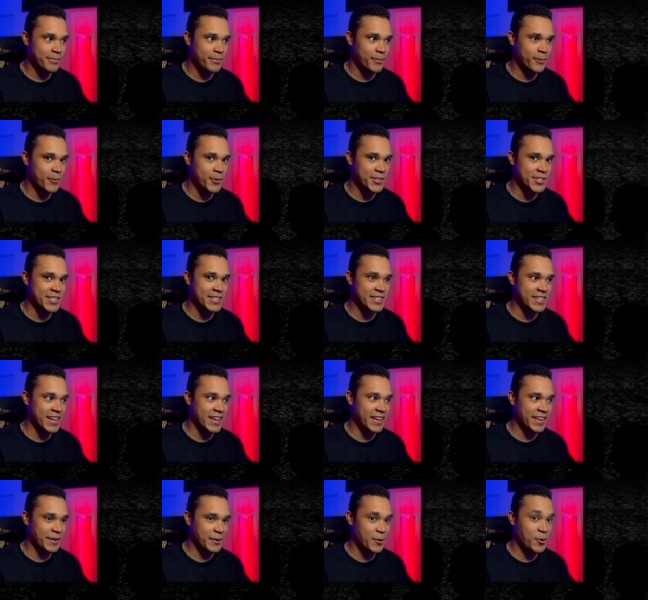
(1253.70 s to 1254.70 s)
which is
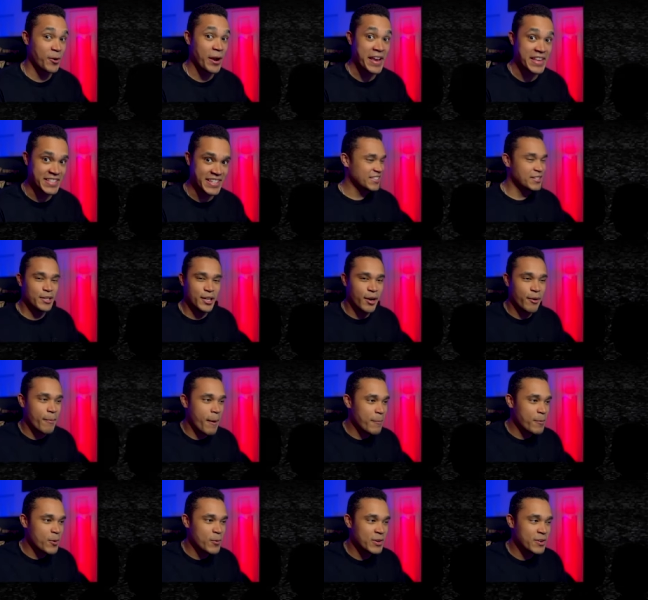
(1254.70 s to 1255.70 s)
uh, crazy. Dude, I
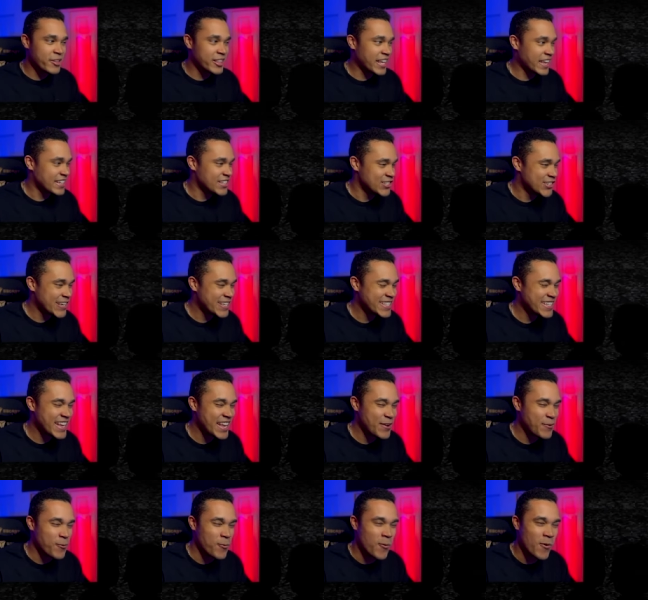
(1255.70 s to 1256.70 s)
remember when we like just
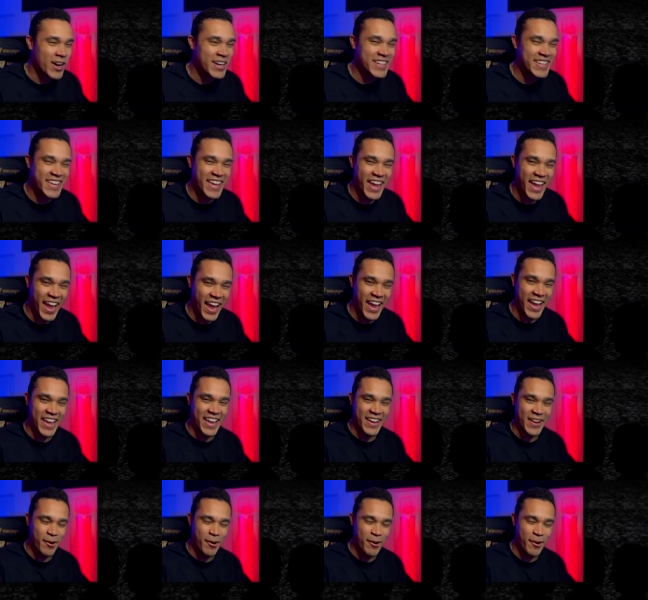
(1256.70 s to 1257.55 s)
hit one K.